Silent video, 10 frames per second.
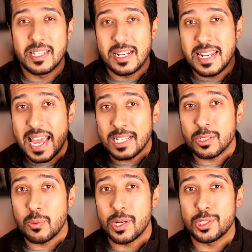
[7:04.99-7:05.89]
the
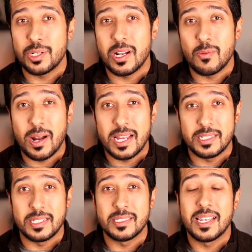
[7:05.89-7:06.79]
next question
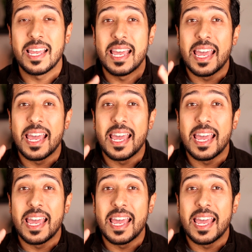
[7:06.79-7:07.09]
arises